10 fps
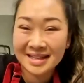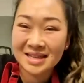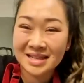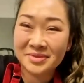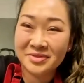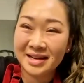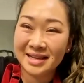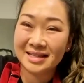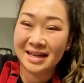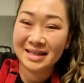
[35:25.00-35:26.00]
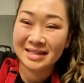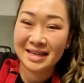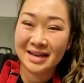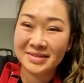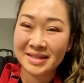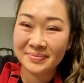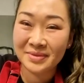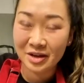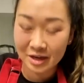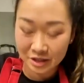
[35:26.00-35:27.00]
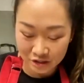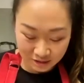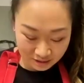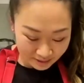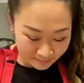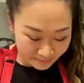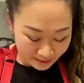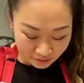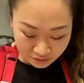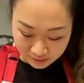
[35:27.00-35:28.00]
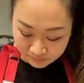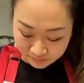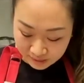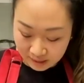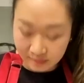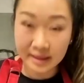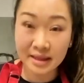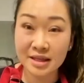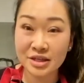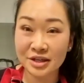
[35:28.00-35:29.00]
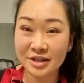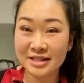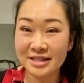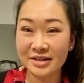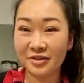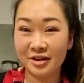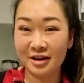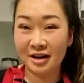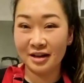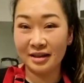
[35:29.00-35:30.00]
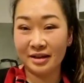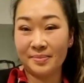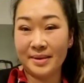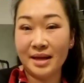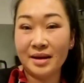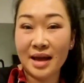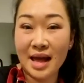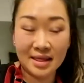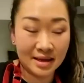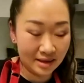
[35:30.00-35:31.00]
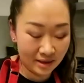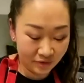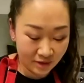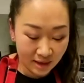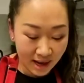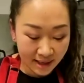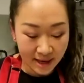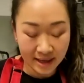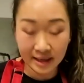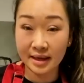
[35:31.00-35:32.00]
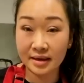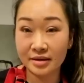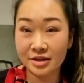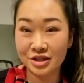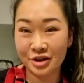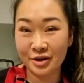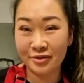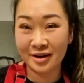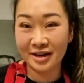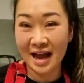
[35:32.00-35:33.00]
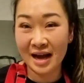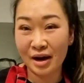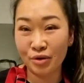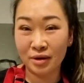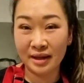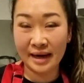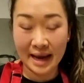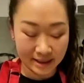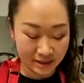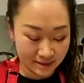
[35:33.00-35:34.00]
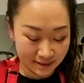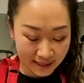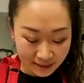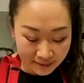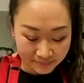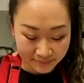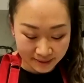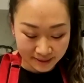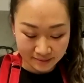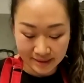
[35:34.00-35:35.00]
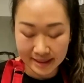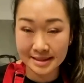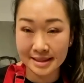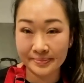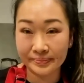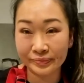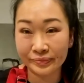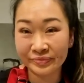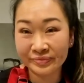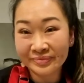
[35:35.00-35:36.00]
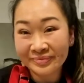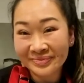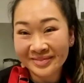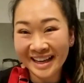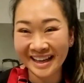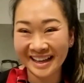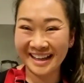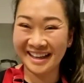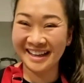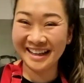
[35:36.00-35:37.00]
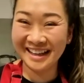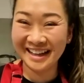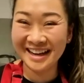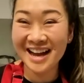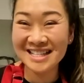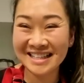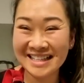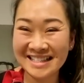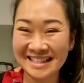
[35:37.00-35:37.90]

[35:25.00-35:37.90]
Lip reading: kids are going to be really excited to have some hot chocolate. But I thought I'll let the dough sit for a little bit, and then if you like, I can show everyone how I roll it out and cut it. But otherwise, yeah, nice and easy.